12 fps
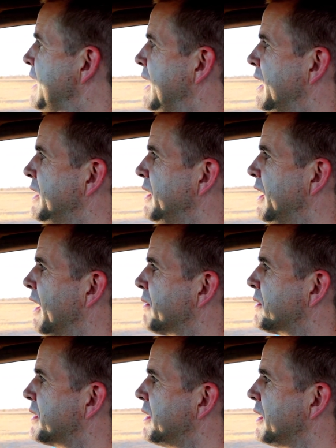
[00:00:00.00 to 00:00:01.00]
And you have
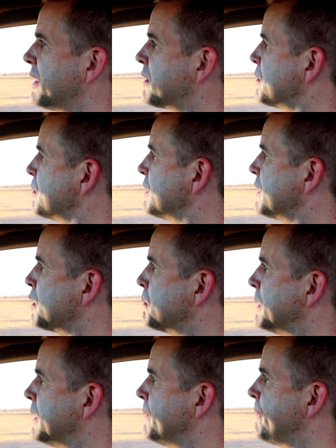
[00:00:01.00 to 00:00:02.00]
to think through a little
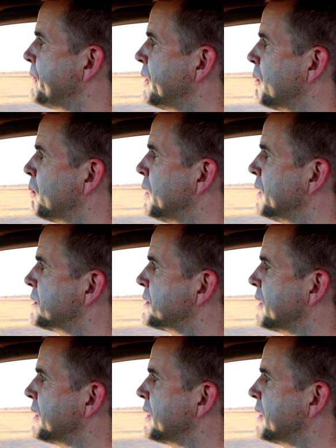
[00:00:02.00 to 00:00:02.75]
bit what